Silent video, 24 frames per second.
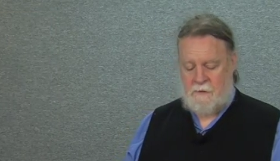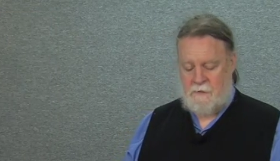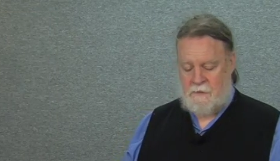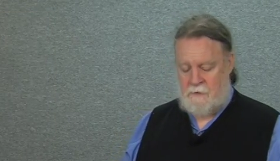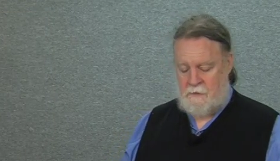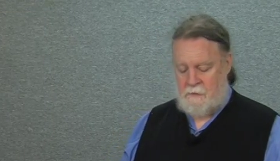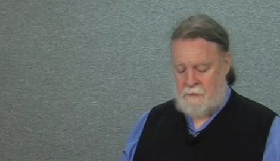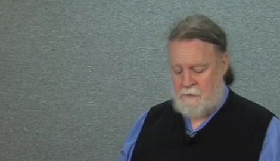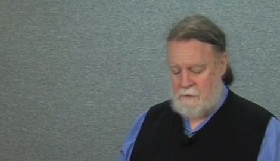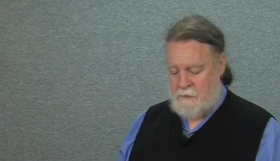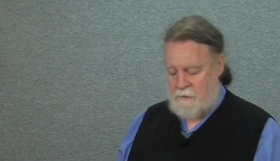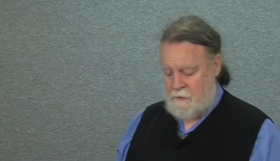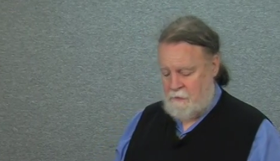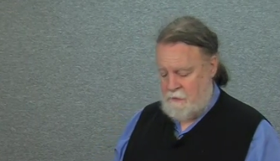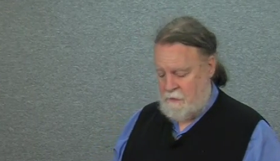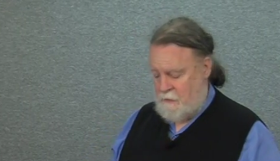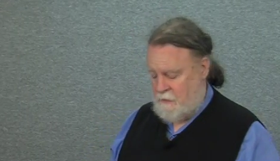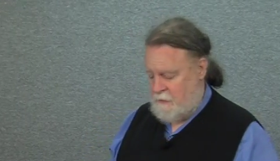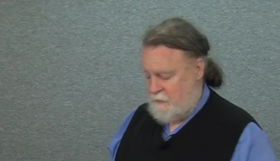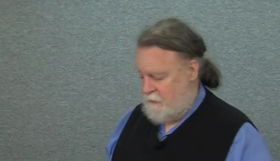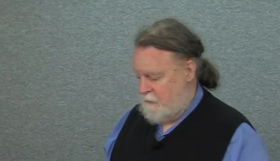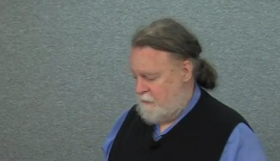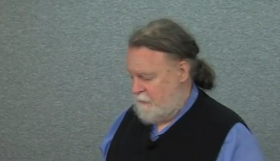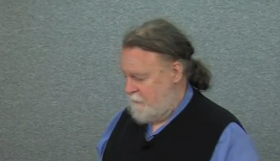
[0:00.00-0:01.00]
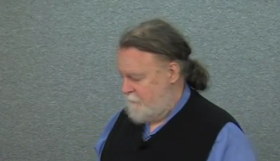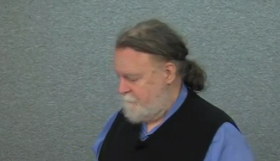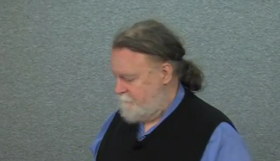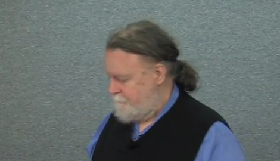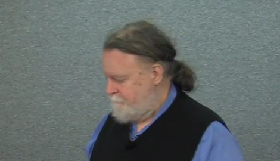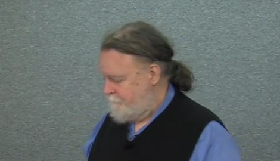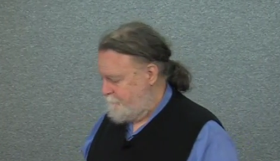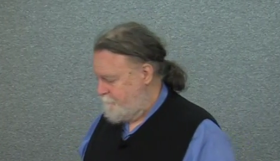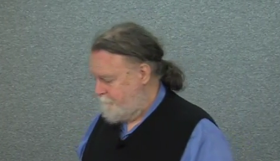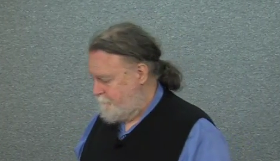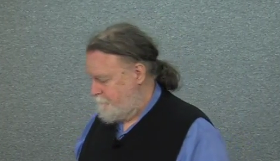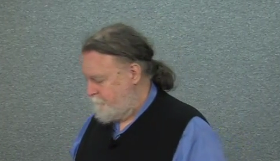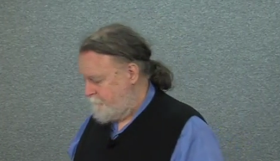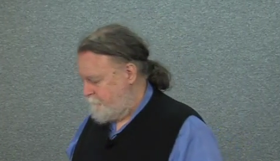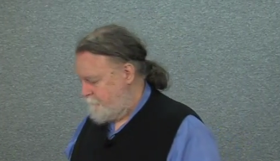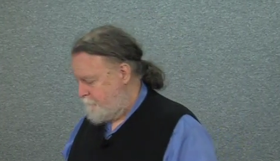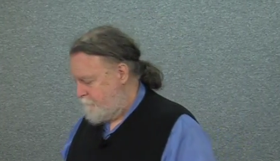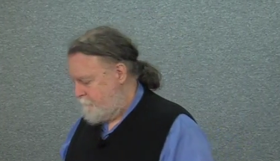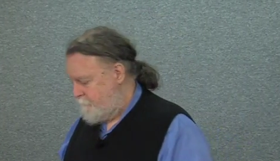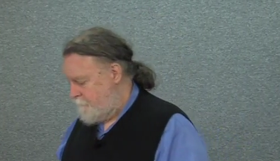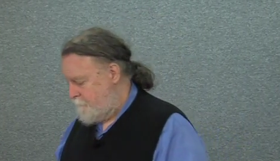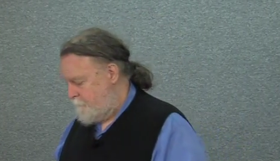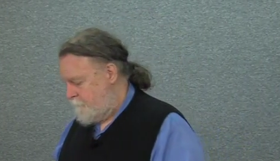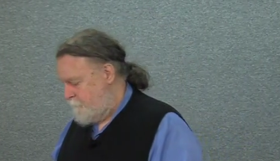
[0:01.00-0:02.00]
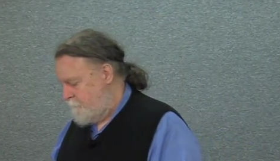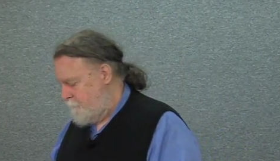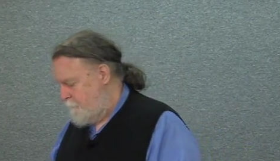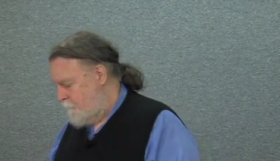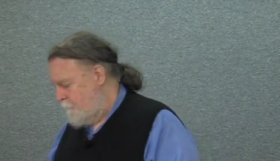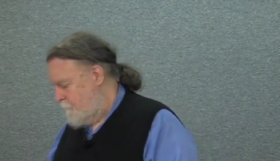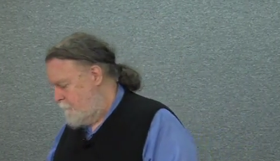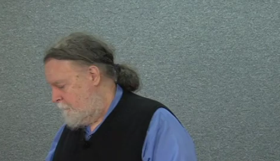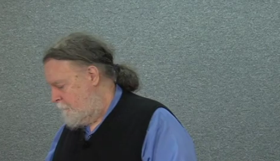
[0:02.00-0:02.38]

(no one is talking)